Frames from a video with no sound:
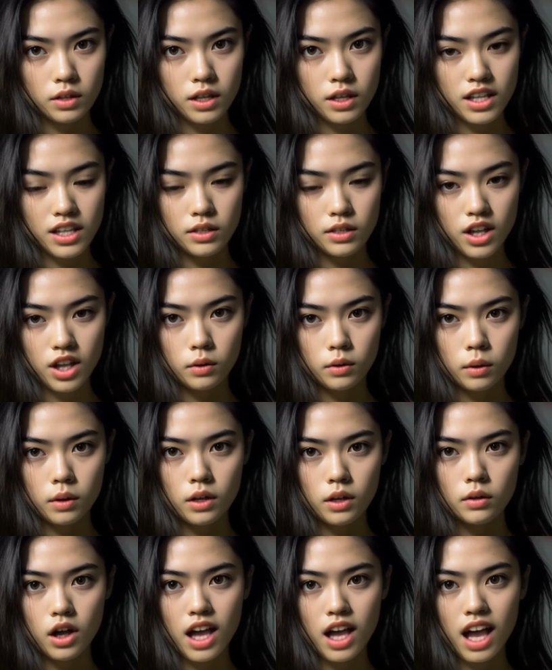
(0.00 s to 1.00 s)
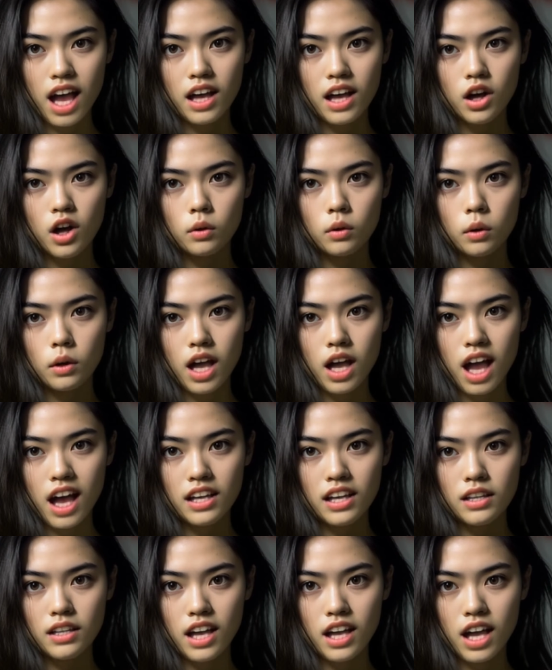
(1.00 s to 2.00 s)
The development of AI art
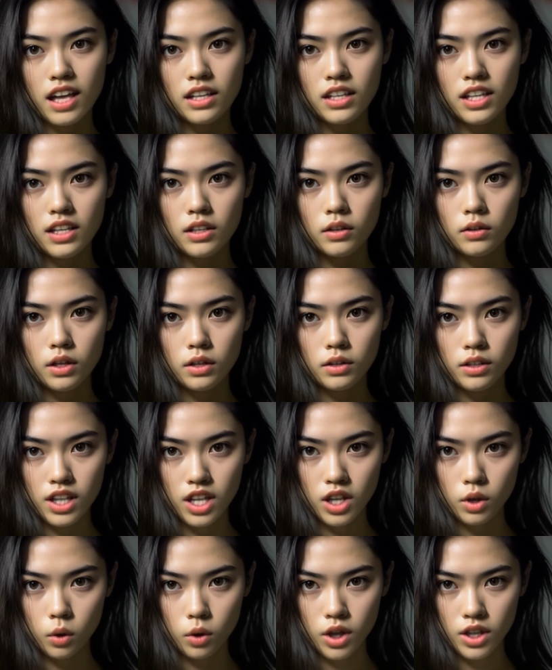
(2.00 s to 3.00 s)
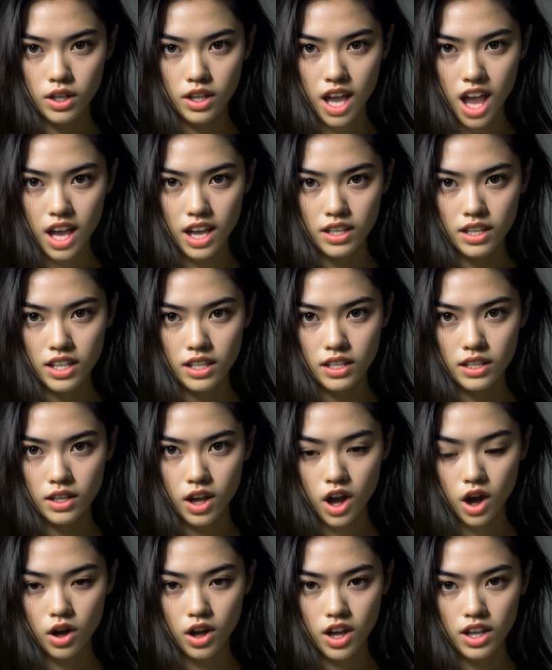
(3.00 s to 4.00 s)
began in the 1950s when scientists and
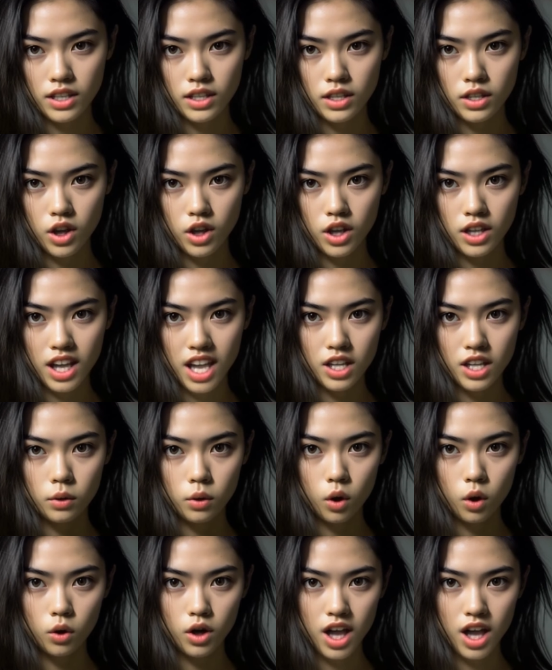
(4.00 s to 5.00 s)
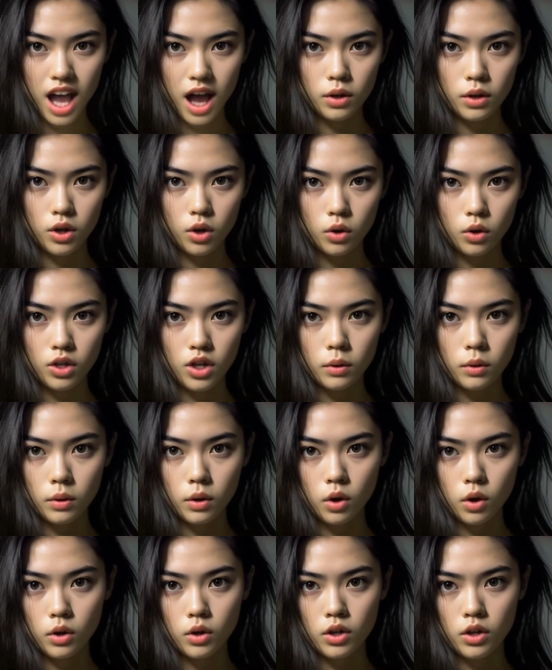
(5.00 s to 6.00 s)
artists started exploring how to use
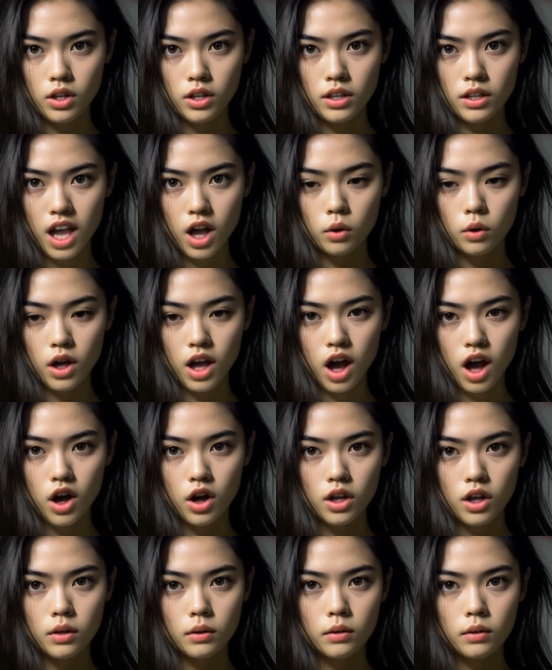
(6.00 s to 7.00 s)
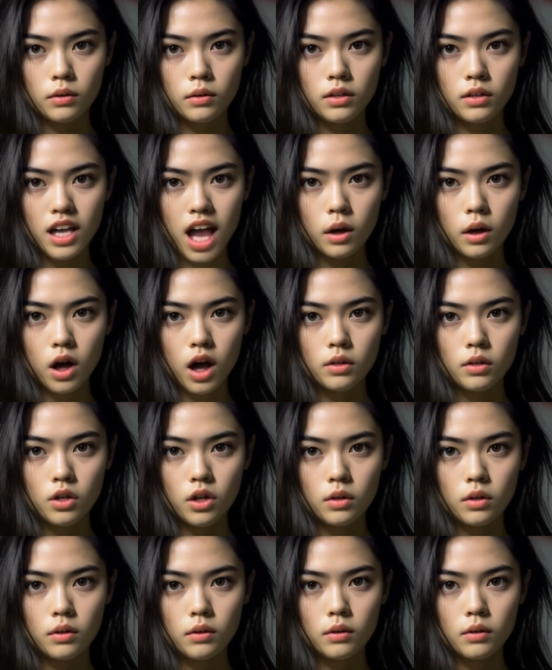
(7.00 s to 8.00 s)
computers to generate art.
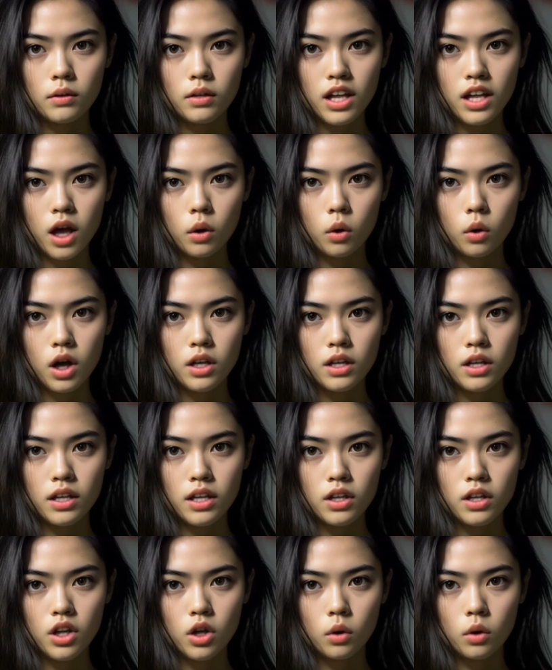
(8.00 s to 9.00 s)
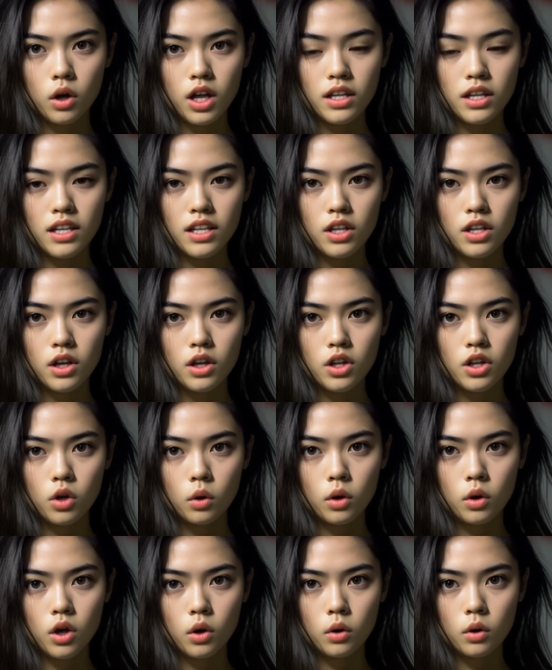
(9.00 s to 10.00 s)
However, it wasn't until recent years,
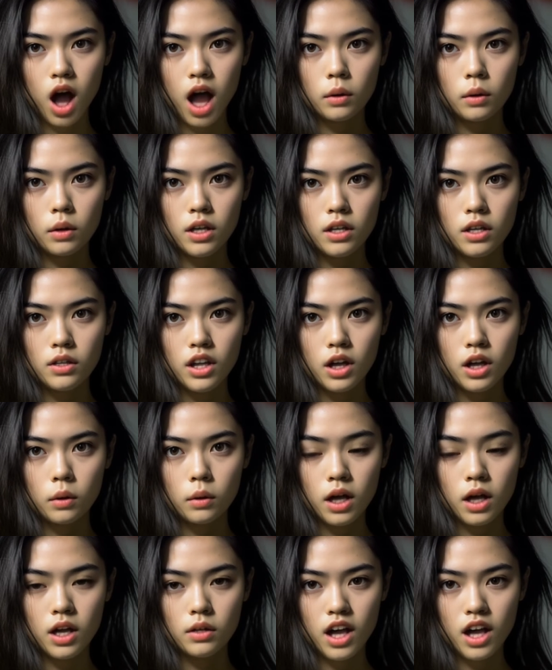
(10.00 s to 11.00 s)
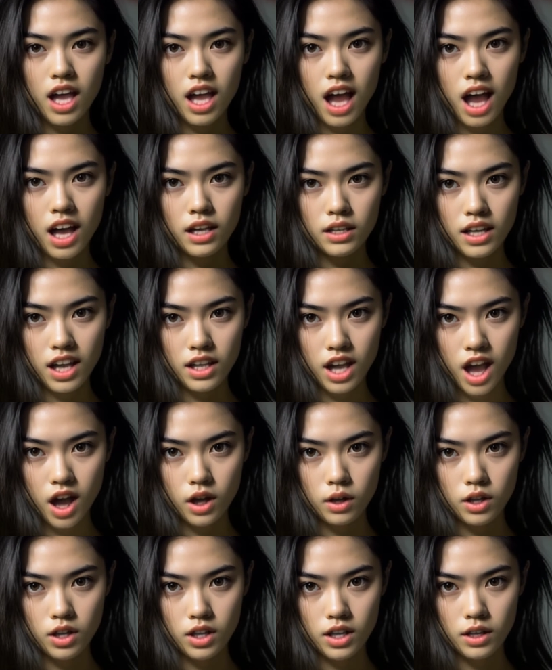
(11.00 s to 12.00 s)
with the rapid development of AI
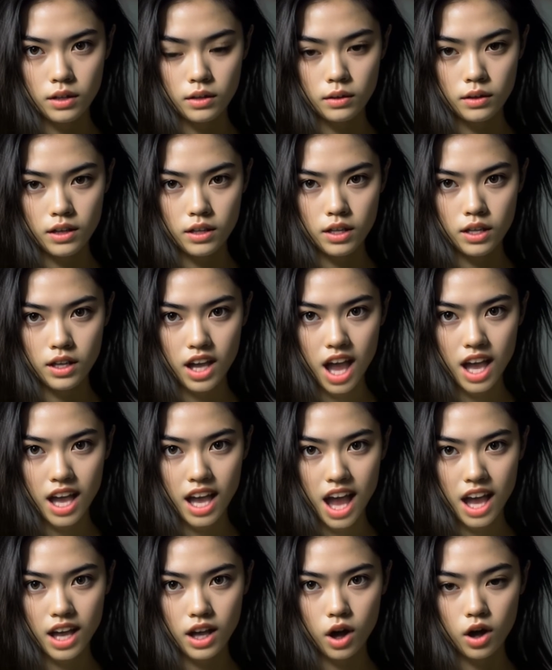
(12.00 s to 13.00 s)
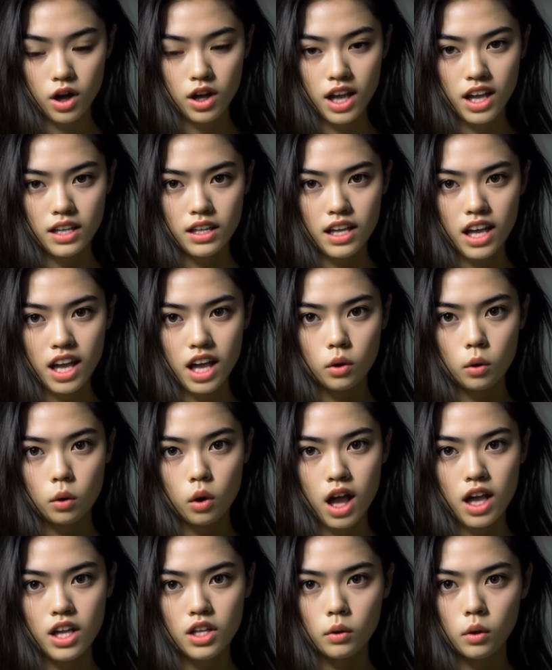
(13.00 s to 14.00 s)
technology, that AI art has gained
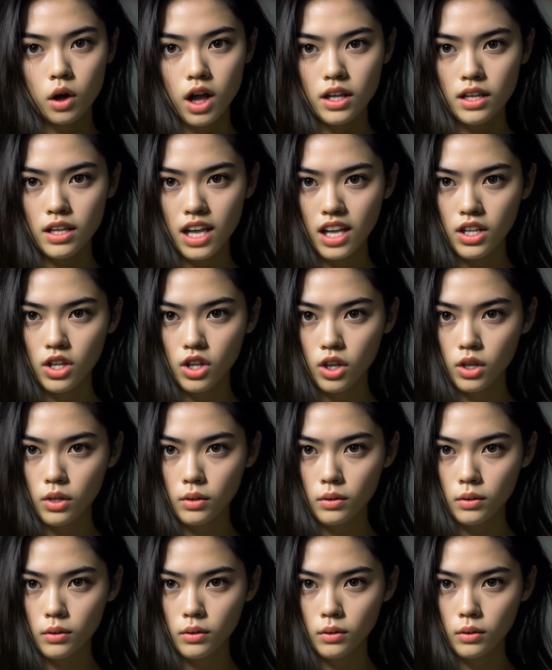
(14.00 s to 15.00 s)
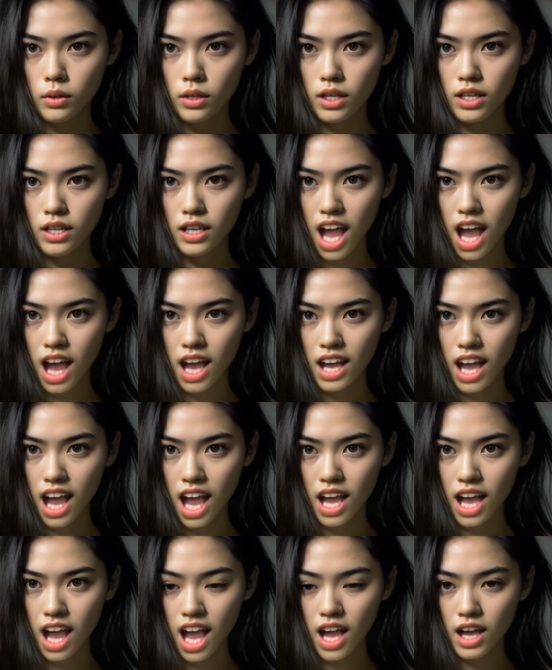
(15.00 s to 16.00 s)
widespread attention. Today,
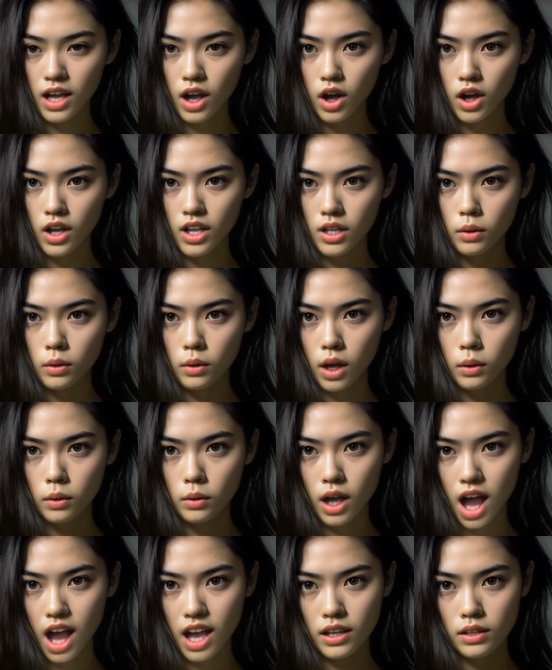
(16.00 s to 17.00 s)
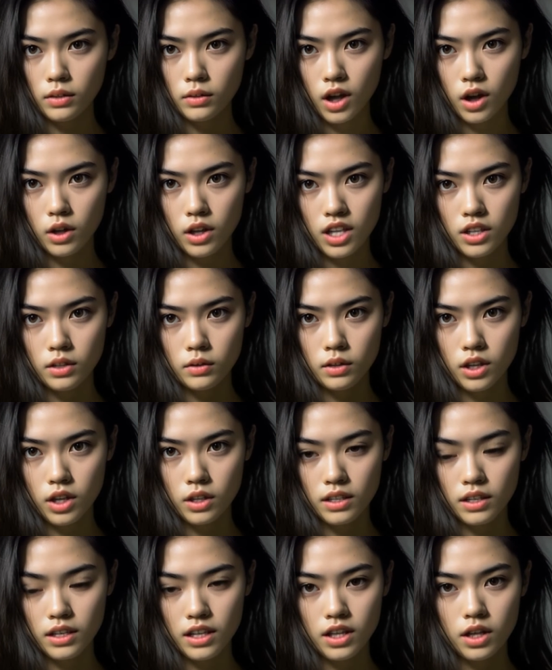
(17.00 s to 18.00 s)
AI art has been applied in various
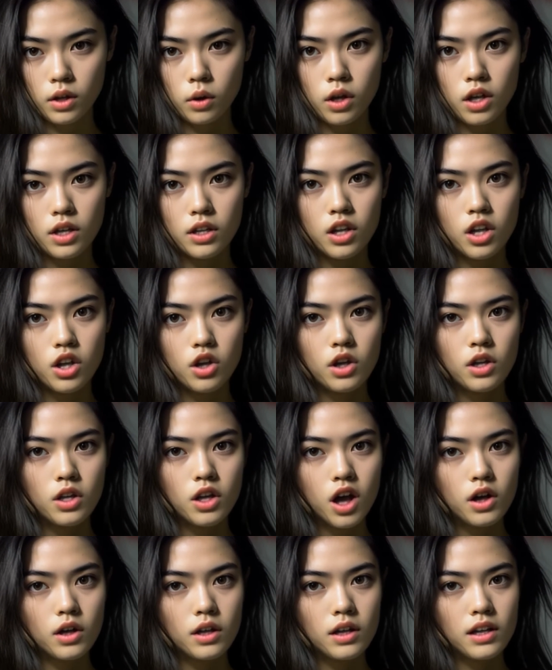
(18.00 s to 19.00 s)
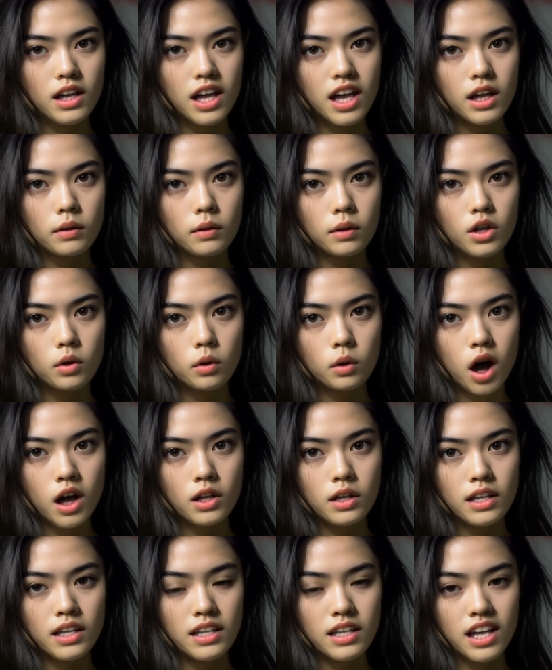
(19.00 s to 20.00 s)
fields, including digital art, image
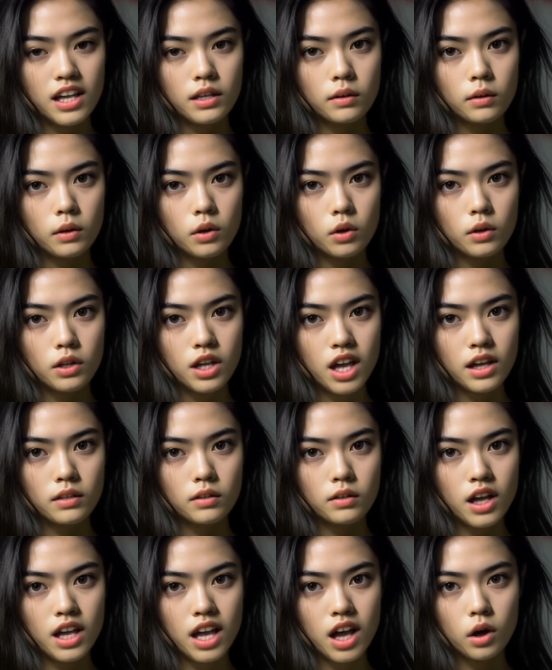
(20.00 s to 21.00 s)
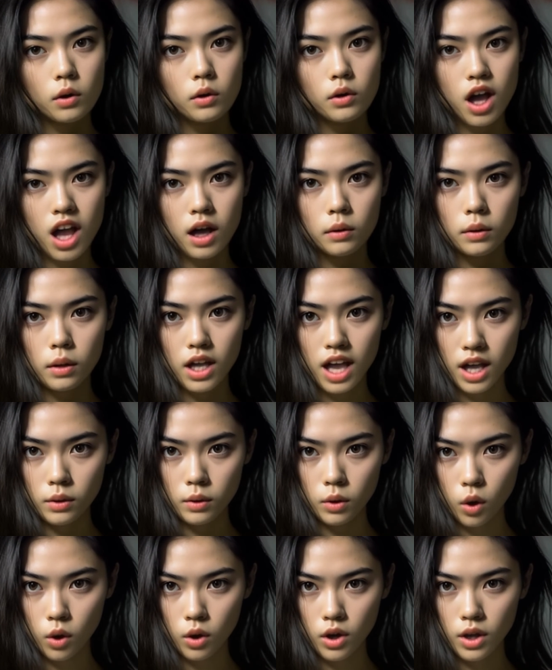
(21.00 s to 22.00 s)
processing, music, video, gaming, and
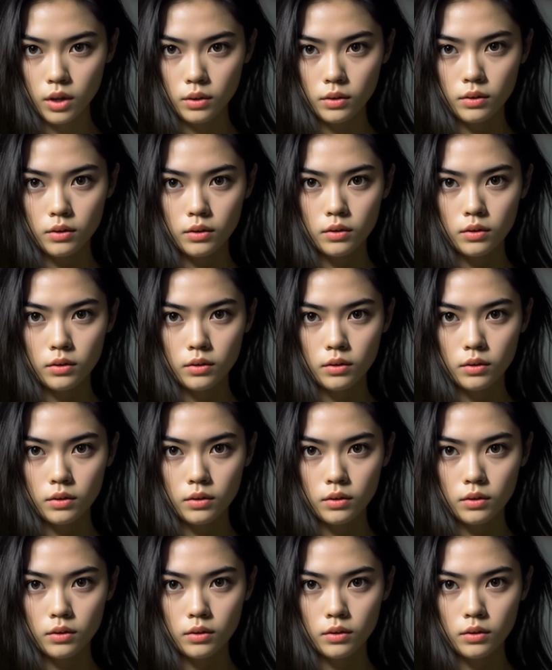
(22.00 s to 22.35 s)
more.